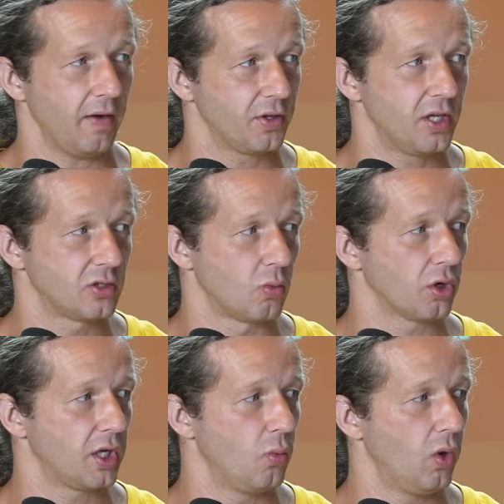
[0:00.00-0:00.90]
Everything's
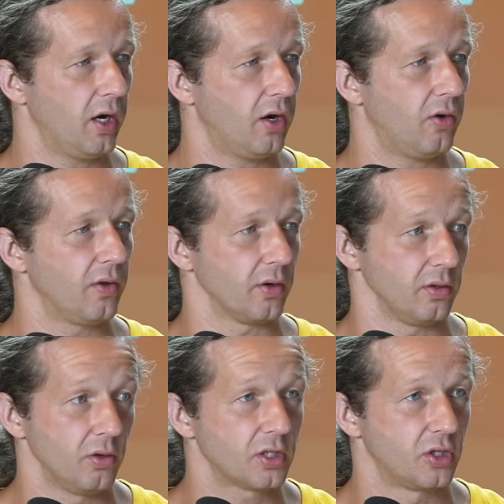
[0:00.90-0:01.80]
working well or
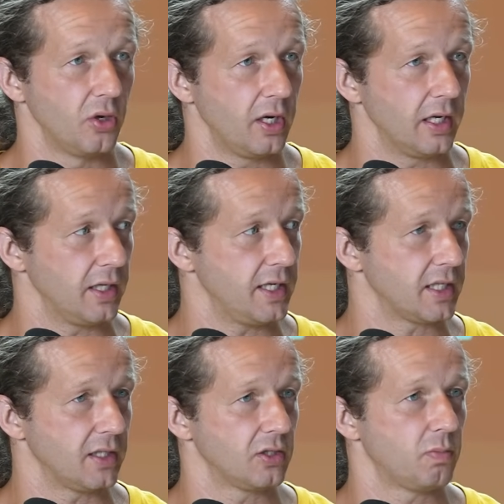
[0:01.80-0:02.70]
looks good at
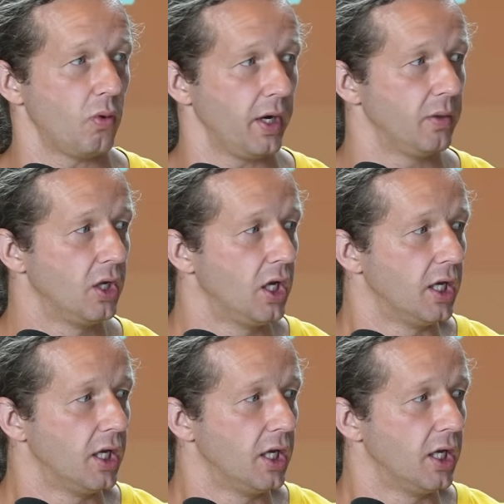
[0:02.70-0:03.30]
least at this point.